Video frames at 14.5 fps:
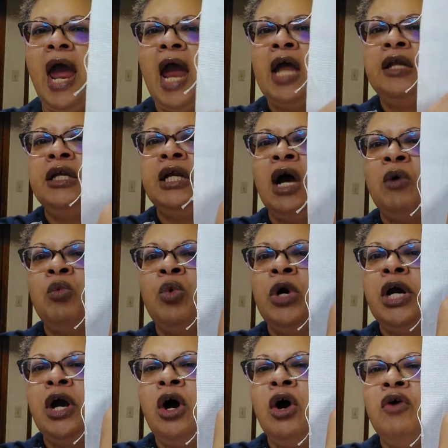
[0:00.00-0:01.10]
And then I
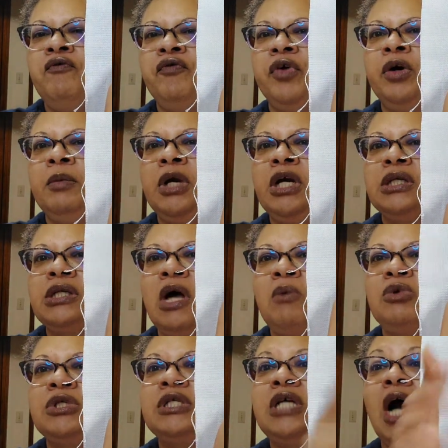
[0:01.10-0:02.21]
went over, because I
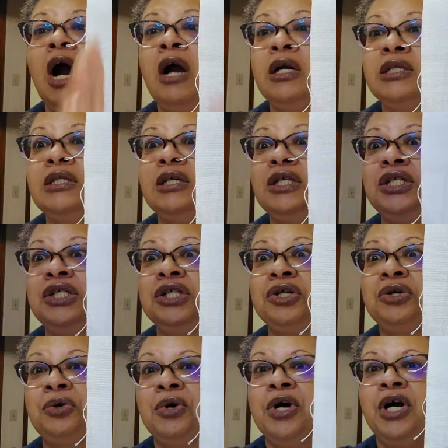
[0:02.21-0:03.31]
was tired of stitching the
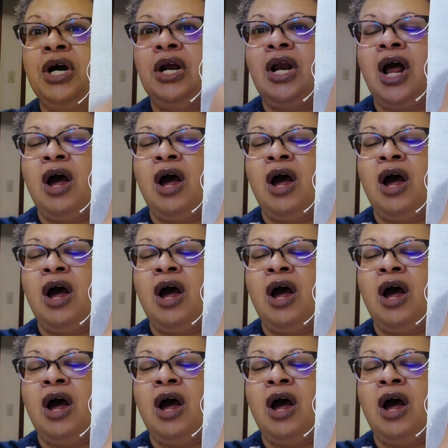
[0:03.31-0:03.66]
green,